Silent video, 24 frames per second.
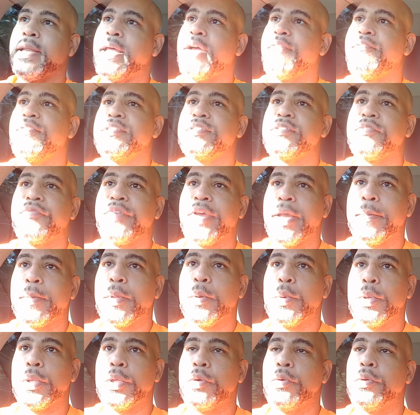Now, if it's a
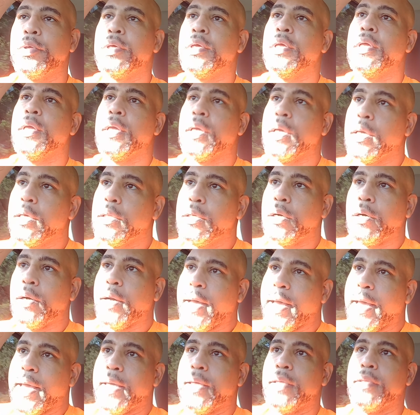family reunion, you know,
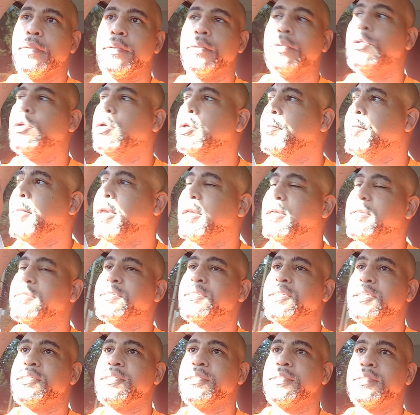hey, you can make
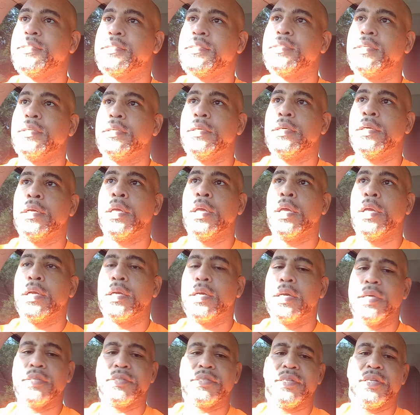concessions to the
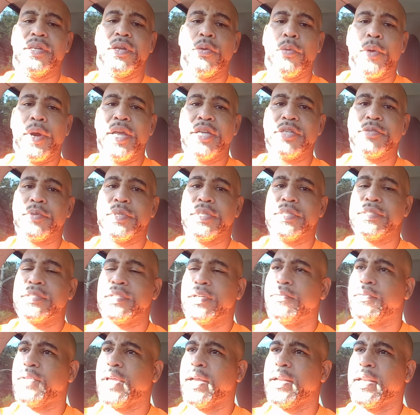custody arrangement and
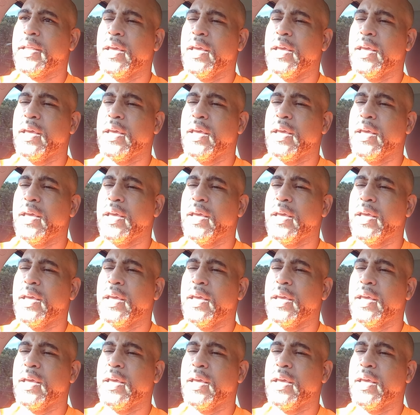stuff like